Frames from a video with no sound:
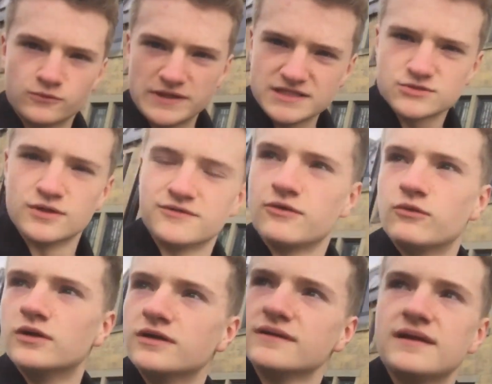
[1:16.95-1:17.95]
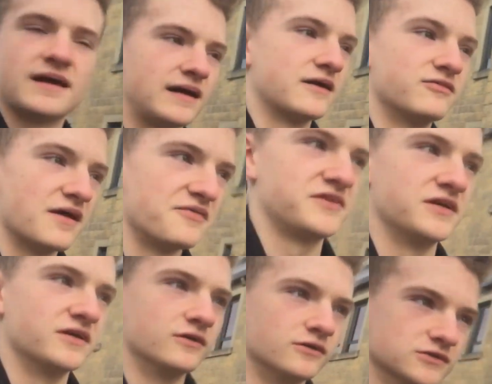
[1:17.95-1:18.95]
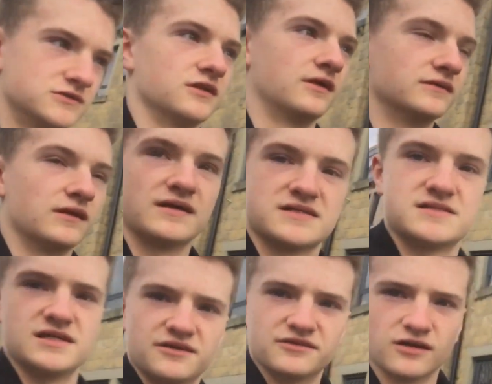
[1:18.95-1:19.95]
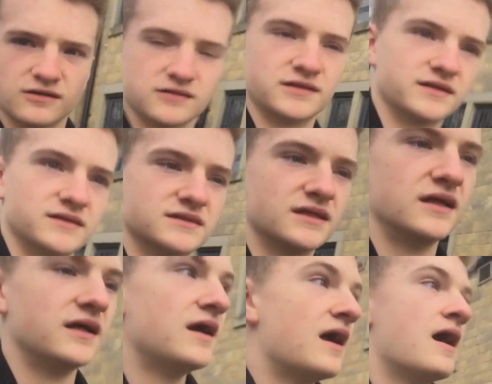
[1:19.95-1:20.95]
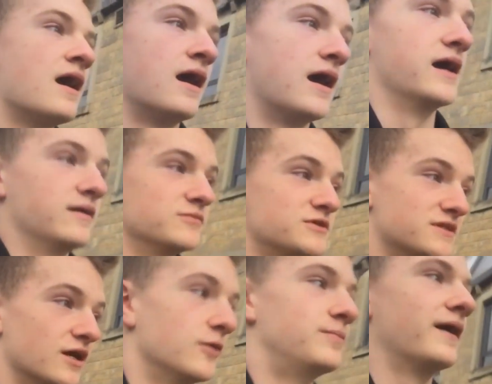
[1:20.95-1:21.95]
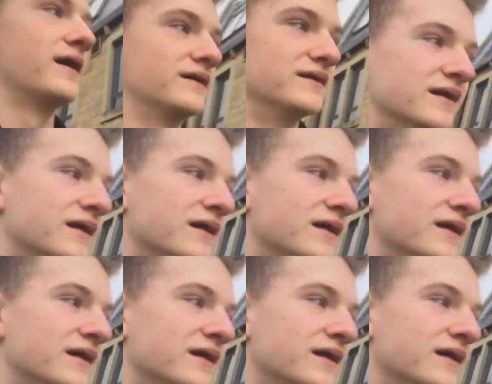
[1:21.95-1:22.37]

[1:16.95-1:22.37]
weeks worth of work there, and I've left it all to like the last day of the holidays. I am so bad.